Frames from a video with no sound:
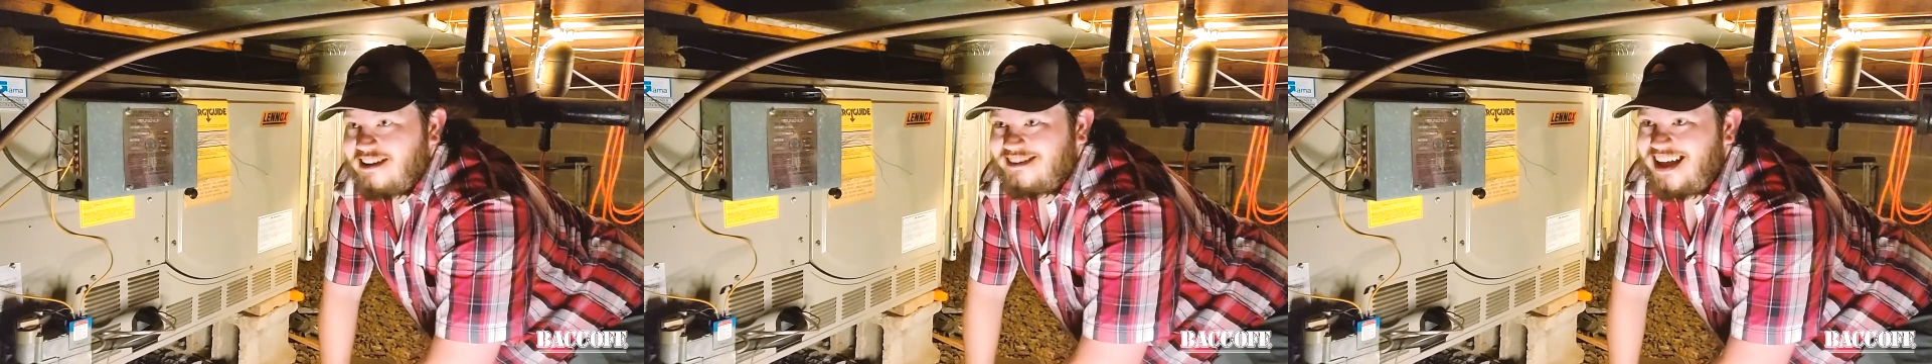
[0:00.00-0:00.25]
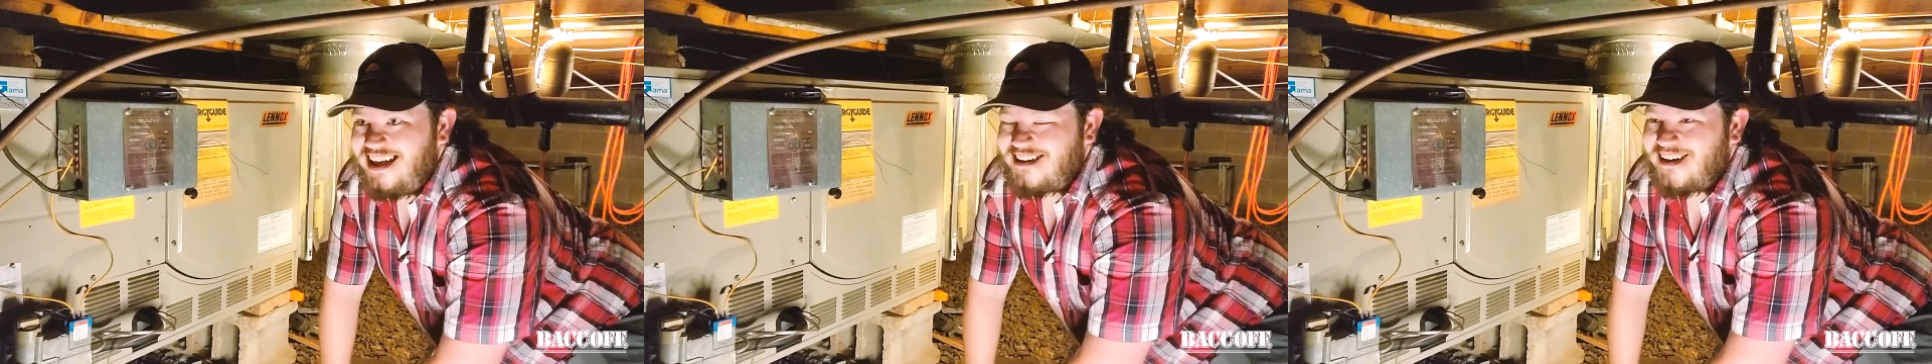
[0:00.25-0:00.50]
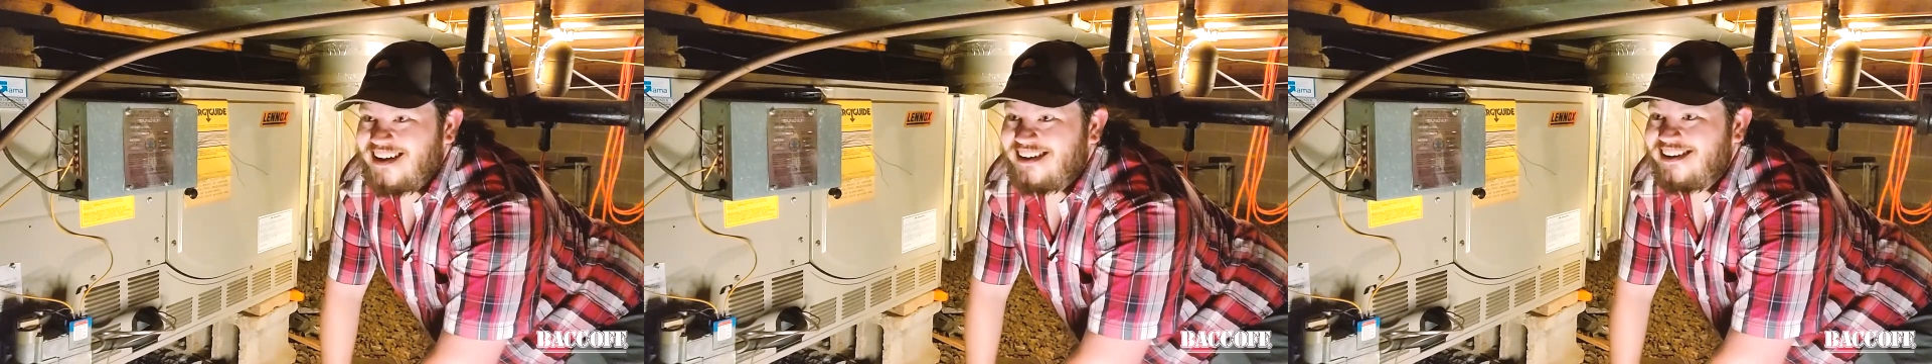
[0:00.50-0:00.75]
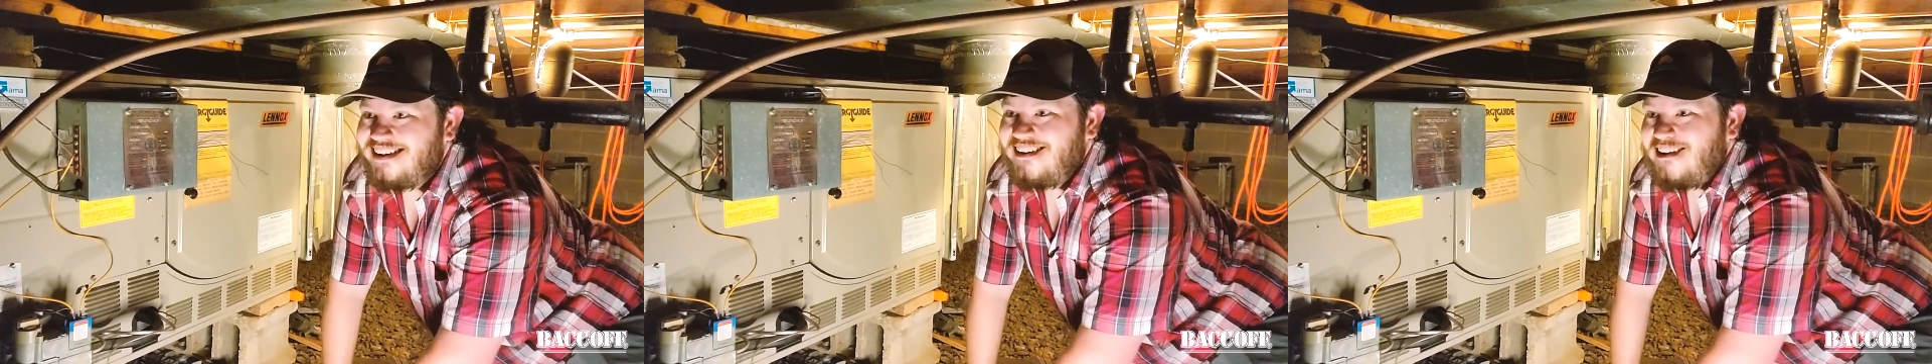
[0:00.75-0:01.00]
Dang,
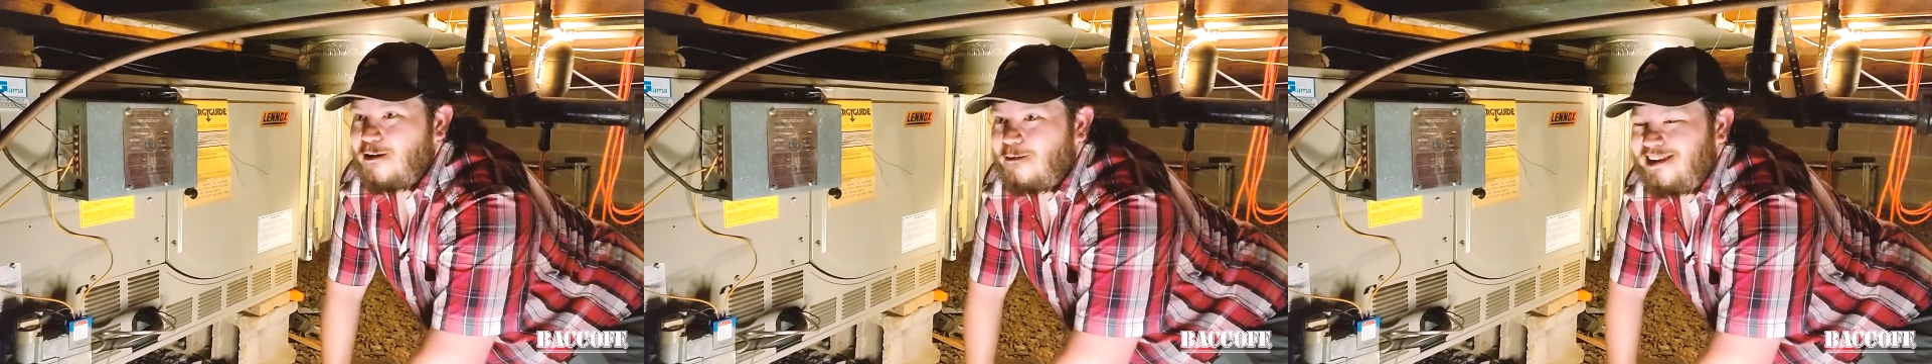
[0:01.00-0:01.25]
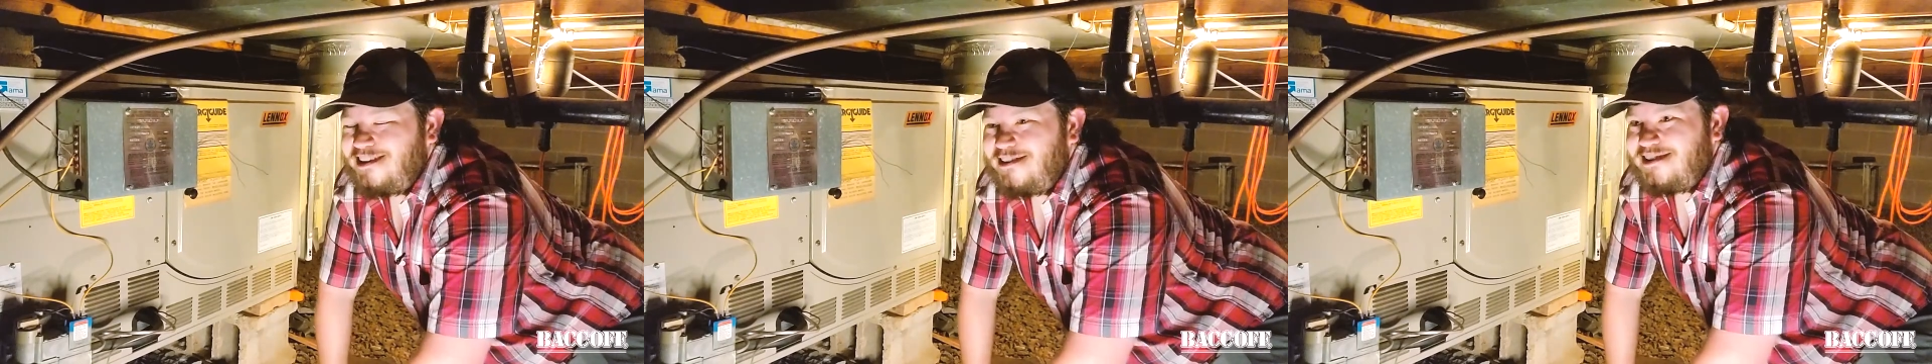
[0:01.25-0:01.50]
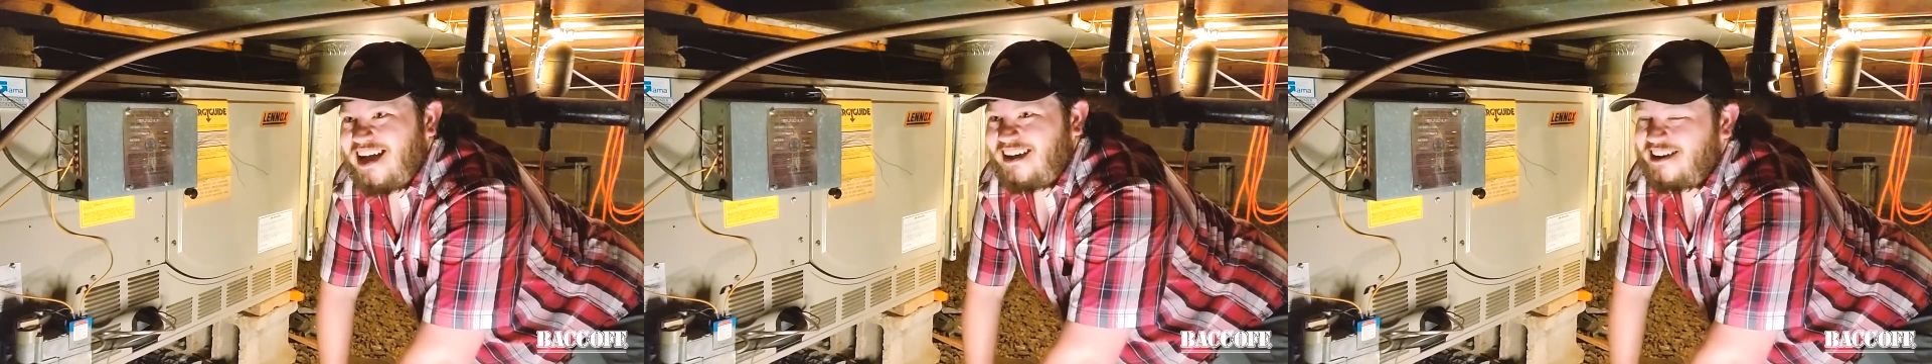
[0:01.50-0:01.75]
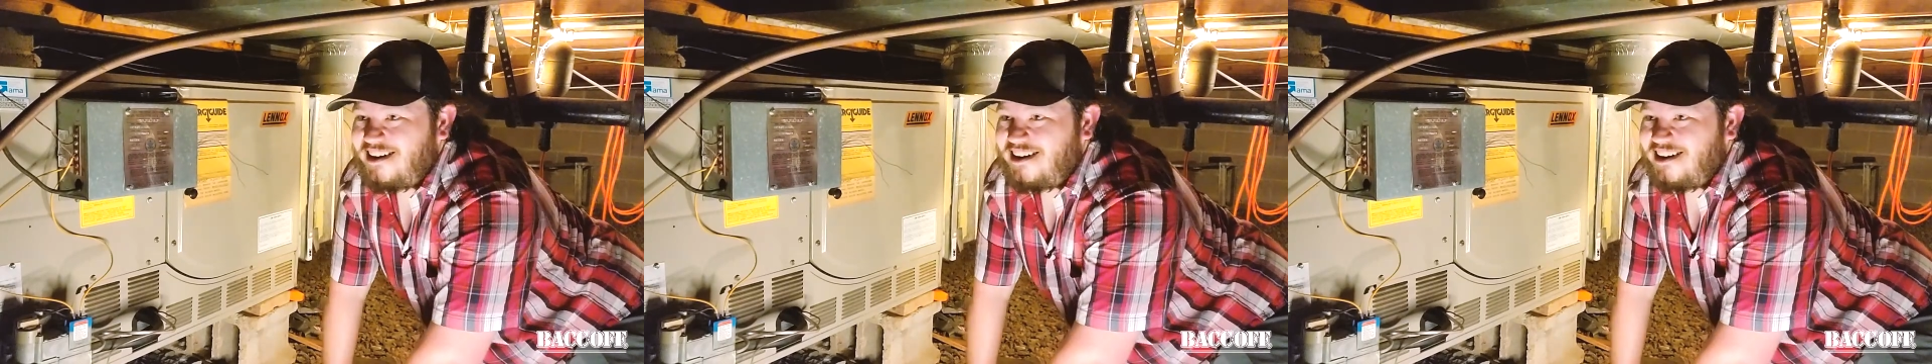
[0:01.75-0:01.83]
what are you doing down